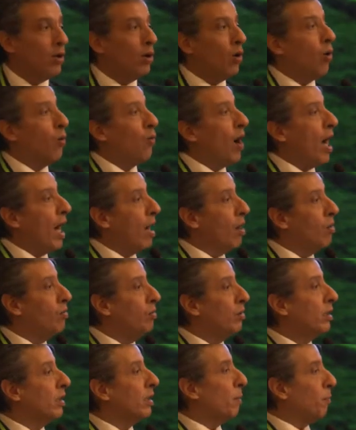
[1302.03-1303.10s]
of
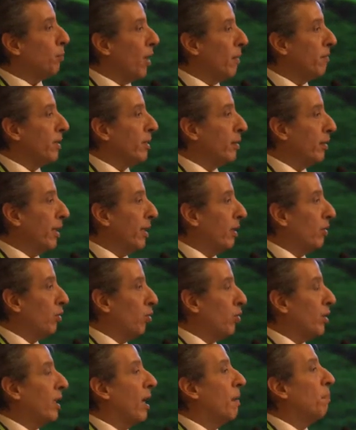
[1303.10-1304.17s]
how the private sector
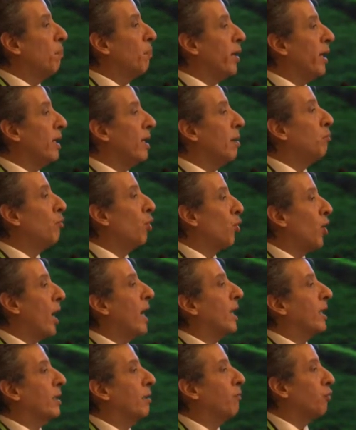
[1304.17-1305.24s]
can play a more
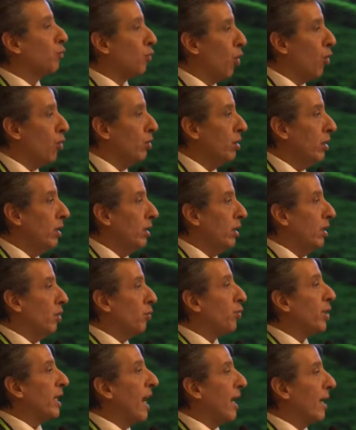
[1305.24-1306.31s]
active role
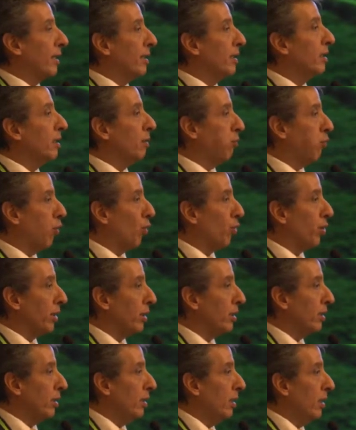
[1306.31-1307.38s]
regarding the forest?